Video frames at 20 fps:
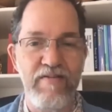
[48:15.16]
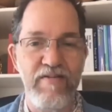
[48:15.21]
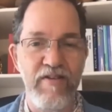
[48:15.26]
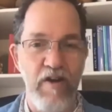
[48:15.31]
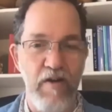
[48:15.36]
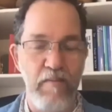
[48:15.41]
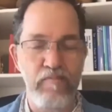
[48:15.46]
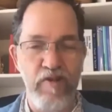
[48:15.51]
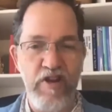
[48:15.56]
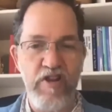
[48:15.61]

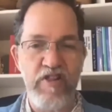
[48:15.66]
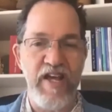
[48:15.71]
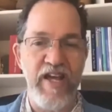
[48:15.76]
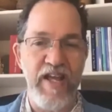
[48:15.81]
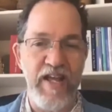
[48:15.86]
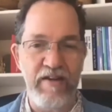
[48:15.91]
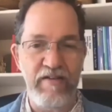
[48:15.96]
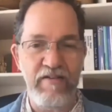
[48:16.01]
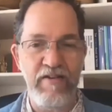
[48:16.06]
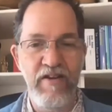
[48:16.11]

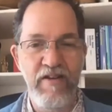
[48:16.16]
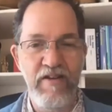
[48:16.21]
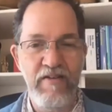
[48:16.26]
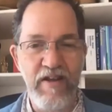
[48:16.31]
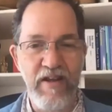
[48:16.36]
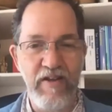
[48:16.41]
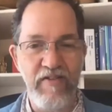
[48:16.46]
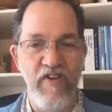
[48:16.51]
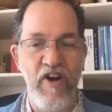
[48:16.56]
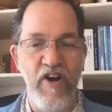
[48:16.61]
pristine
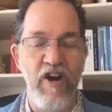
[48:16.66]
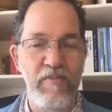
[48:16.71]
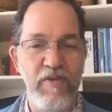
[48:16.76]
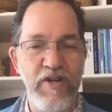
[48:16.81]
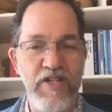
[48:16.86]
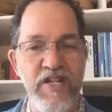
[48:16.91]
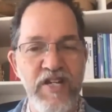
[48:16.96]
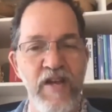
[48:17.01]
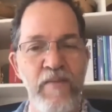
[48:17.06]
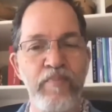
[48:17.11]

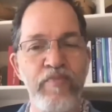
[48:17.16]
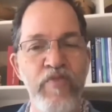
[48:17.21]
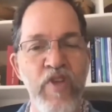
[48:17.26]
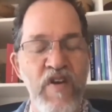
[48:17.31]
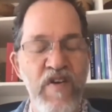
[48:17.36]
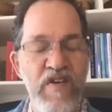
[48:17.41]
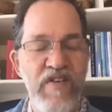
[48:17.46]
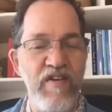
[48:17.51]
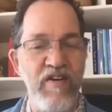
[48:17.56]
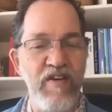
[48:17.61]
environment.
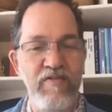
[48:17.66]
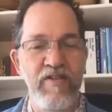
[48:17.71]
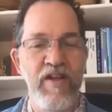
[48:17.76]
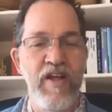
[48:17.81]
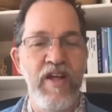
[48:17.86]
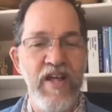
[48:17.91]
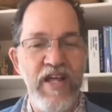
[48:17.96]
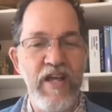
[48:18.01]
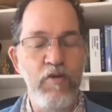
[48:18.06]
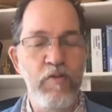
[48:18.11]
So
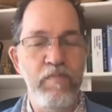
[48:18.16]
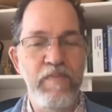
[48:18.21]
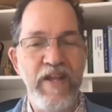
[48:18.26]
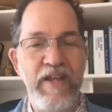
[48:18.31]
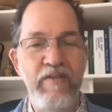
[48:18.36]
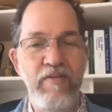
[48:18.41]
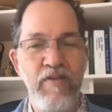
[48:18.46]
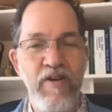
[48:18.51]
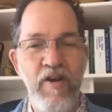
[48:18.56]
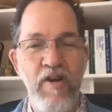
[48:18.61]
it would
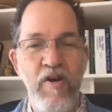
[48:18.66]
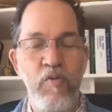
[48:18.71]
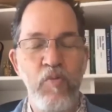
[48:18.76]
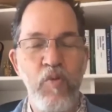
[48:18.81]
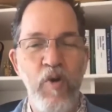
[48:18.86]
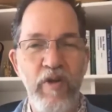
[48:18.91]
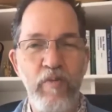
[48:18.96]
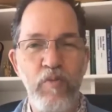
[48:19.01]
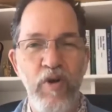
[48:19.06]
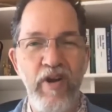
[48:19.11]
be
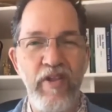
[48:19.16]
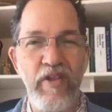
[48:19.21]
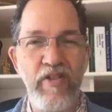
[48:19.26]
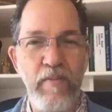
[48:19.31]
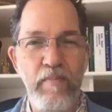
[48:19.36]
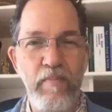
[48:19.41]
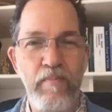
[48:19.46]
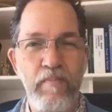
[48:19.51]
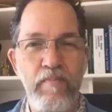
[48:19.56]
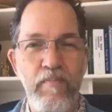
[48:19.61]
what are
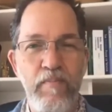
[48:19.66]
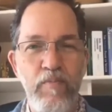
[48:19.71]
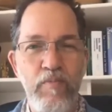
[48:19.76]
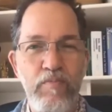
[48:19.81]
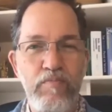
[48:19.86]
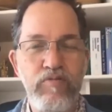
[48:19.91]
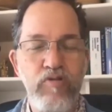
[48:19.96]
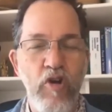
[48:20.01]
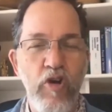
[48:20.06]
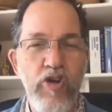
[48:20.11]
the
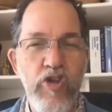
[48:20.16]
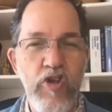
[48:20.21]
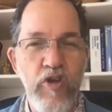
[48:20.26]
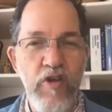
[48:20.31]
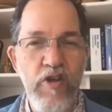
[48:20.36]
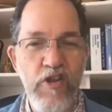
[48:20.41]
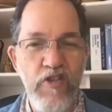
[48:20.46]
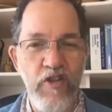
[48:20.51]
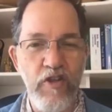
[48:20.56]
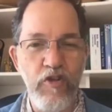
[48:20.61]

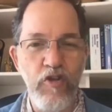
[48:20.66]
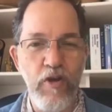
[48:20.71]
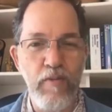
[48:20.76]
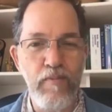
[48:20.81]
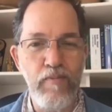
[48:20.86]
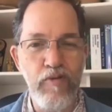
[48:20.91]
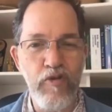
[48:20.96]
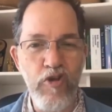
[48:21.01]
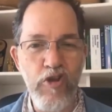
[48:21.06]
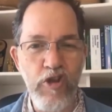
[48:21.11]
produce that you
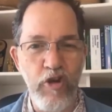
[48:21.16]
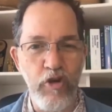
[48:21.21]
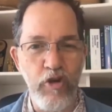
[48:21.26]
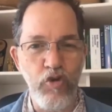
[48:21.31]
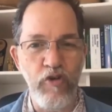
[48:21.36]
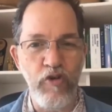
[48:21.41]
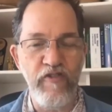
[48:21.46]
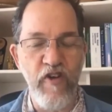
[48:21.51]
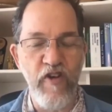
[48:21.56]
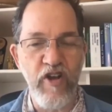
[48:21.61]
can produce
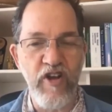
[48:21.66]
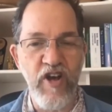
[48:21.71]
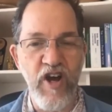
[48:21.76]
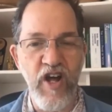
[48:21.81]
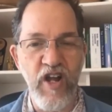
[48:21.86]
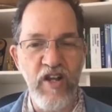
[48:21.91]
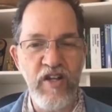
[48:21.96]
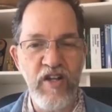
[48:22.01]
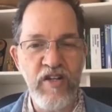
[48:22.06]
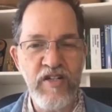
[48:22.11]
on Norfolk
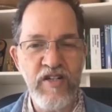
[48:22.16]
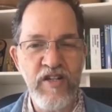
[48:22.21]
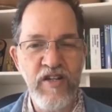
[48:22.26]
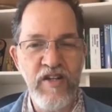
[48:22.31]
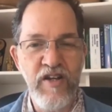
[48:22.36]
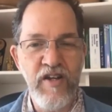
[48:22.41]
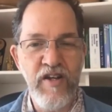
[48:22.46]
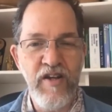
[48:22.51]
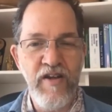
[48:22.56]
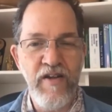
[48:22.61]
Island
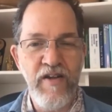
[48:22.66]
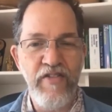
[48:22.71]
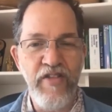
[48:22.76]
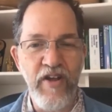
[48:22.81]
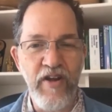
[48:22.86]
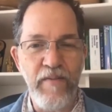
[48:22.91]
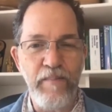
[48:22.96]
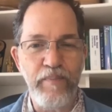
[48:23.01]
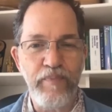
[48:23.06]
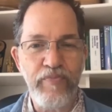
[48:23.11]

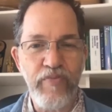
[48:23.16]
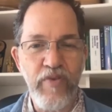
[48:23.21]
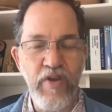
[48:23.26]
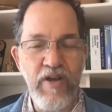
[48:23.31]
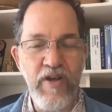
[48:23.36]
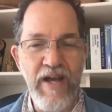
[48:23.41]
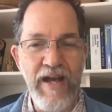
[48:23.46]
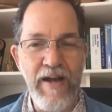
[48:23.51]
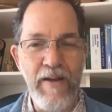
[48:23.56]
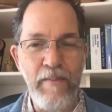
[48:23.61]
that
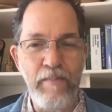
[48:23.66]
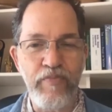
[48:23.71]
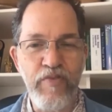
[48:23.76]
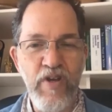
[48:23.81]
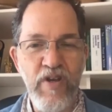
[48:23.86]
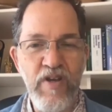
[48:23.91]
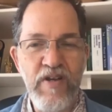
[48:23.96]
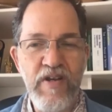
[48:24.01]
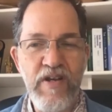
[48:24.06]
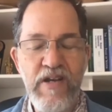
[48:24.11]

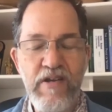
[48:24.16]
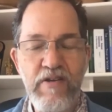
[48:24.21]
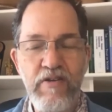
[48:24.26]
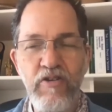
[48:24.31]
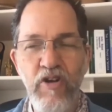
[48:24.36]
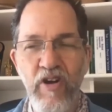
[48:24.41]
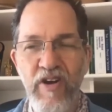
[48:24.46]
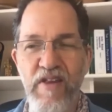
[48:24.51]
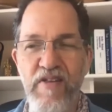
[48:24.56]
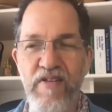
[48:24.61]
you're
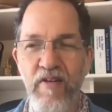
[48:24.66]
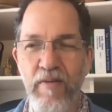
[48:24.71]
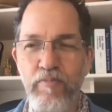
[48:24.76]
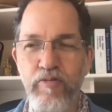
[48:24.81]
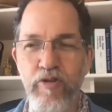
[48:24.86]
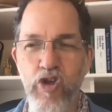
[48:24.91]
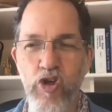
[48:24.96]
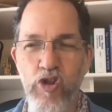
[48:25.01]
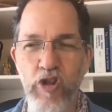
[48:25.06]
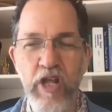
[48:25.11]
not necessarily
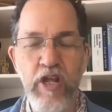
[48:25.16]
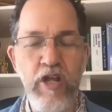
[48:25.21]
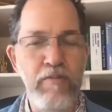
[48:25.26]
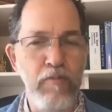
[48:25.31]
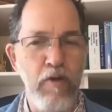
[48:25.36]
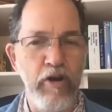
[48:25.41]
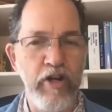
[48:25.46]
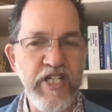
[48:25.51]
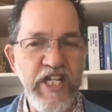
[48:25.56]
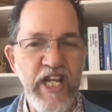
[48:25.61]
producing
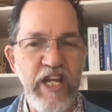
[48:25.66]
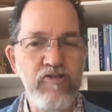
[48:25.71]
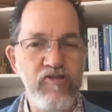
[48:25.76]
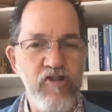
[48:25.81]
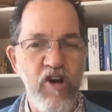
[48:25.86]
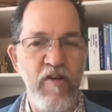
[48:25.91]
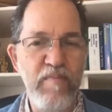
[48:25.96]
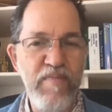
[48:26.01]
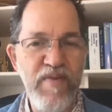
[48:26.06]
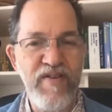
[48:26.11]
commodity
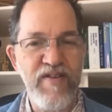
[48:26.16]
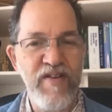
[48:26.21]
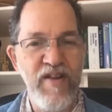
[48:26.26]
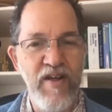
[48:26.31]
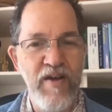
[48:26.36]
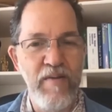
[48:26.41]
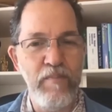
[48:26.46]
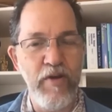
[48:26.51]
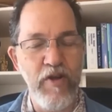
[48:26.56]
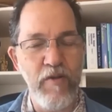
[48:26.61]
crops,
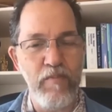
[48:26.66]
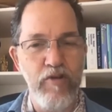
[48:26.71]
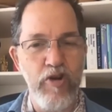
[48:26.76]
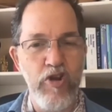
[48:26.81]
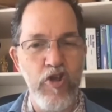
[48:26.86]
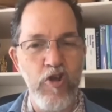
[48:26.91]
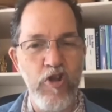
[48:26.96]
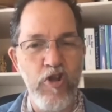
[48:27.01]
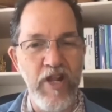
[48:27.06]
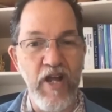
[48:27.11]
but you're
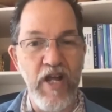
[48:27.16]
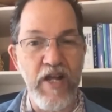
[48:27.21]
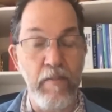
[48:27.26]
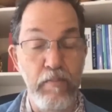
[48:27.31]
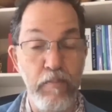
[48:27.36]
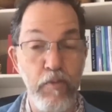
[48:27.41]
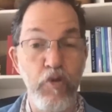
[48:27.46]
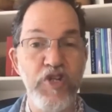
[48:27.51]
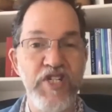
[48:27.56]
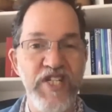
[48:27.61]
producing like a
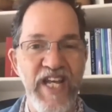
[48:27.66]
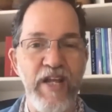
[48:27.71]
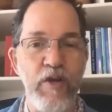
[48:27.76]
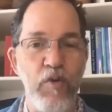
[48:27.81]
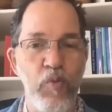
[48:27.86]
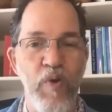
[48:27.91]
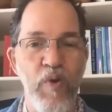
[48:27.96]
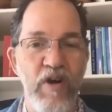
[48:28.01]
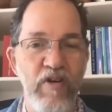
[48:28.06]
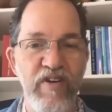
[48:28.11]
boutique
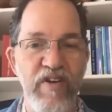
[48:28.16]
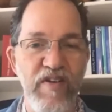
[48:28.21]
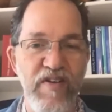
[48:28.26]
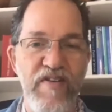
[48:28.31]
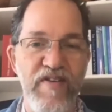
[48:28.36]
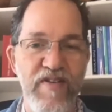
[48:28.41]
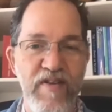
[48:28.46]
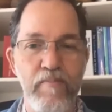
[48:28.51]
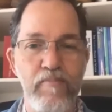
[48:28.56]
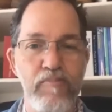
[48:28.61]

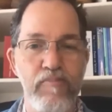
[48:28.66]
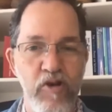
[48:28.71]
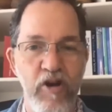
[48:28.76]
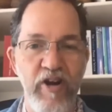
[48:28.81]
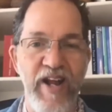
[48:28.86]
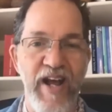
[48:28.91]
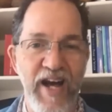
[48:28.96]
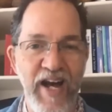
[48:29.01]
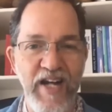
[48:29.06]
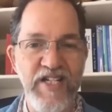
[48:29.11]
wellness
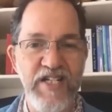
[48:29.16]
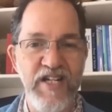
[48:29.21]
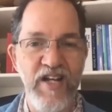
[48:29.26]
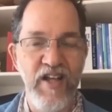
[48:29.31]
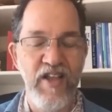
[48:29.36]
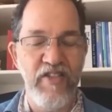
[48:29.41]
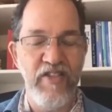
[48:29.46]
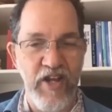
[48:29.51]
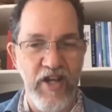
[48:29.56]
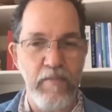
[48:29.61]
product
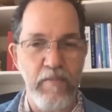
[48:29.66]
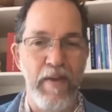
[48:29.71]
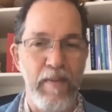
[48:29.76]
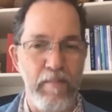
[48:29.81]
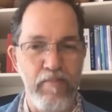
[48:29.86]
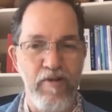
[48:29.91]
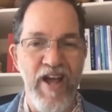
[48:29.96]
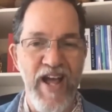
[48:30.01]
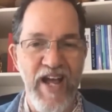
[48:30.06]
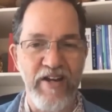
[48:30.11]
that can be
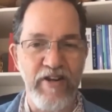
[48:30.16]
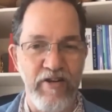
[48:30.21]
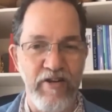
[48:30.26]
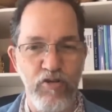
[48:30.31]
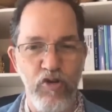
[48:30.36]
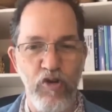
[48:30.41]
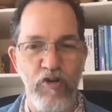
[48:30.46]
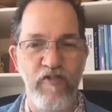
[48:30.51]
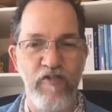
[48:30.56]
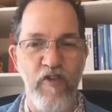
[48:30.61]

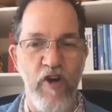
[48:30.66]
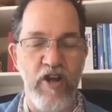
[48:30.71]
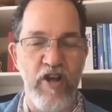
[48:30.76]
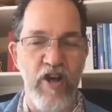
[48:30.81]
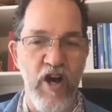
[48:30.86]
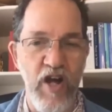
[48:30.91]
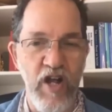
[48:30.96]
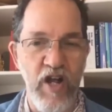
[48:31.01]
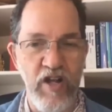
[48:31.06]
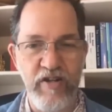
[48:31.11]
branded
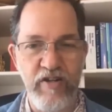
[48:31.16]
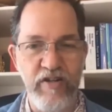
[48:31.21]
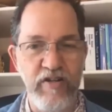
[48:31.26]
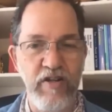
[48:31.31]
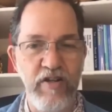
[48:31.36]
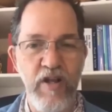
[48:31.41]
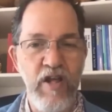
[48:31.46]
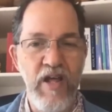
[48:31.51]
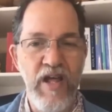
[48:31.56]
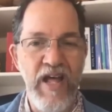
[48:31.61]
Norfolk
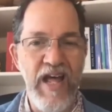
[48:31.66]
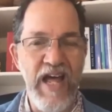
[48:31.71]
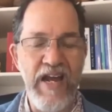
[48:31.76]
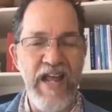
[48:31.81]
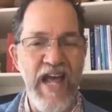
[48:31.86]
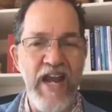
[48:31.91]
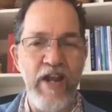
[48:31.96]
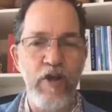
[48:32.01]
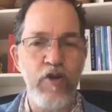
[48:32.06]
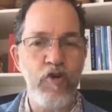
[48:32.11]
Island,
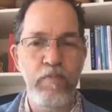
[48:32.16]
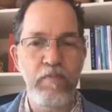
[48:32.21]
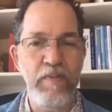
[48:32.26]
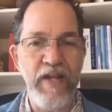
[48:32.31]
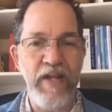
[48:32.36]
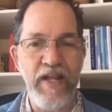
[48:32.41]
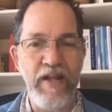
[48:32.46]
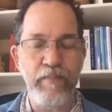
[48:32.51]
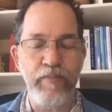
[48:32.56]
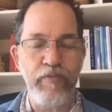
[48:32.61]
and it could
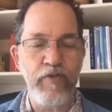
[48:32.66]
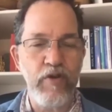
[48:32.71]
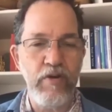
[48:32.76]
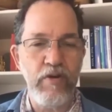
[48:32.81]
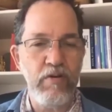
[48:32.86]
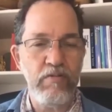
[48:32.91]
be,